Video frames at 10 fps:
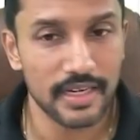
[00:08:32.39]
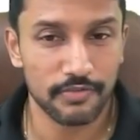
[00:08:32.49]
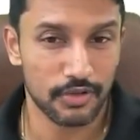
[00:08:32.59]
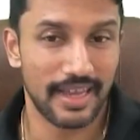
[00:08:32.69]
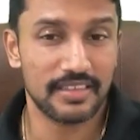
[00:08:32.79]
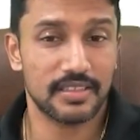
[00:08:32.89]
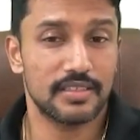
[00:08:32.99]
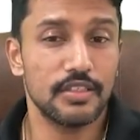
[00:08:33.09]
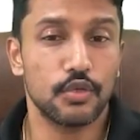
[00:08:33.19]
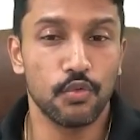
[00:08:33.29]
and for that
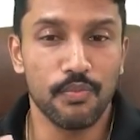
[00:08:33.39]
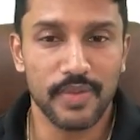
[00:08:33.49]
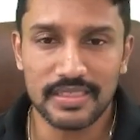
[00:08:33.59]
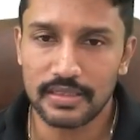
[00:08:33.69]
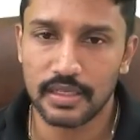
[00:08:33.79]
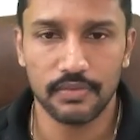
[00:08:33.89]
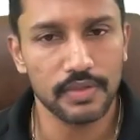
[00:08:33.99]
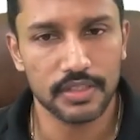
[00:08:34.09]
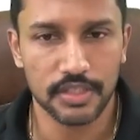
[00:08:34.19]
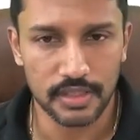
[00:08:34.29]
reason you must give
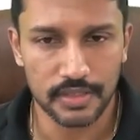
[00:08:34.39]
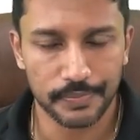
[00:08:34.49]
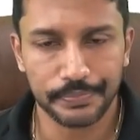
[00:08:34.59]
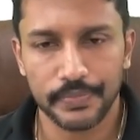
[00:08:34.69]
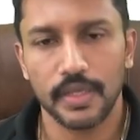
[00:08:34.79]
GTs.